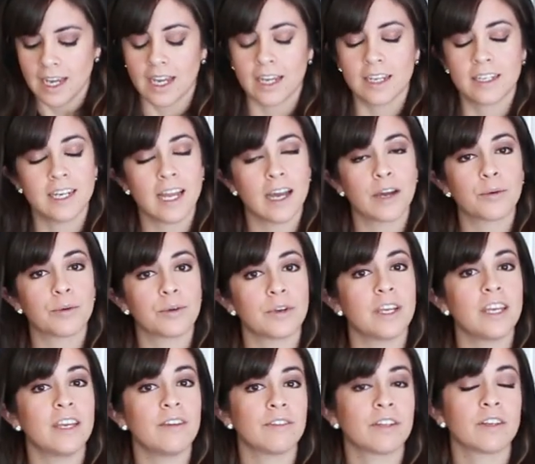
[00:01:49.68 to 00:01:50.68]
And now we're
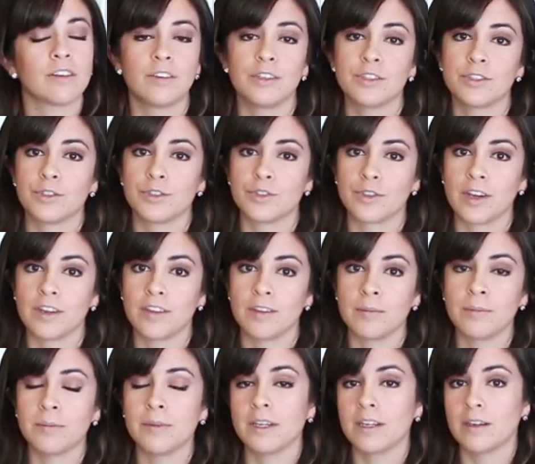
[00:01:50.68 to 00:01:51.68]
even going to dry
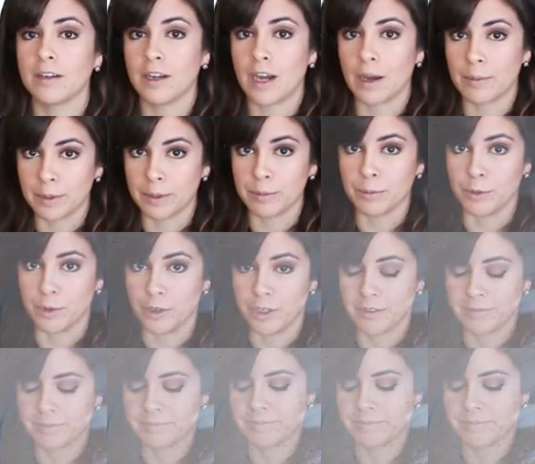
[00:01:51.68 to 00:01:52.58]
them a bit more.